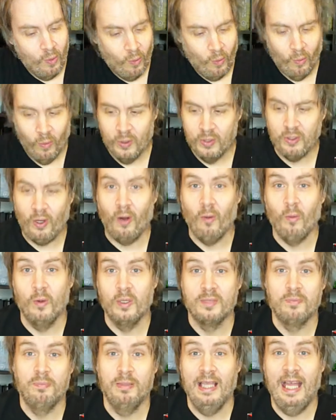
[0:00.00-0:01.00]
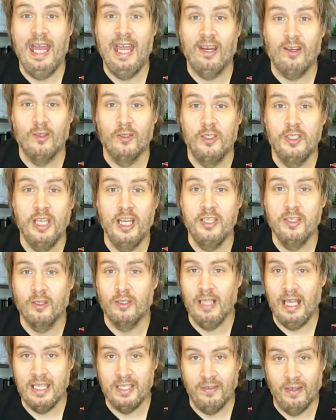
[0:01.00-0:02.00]
Star Wars Black or G.I. Joe
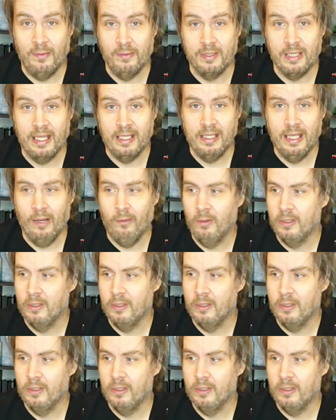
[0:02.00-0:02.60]
Classified was like that,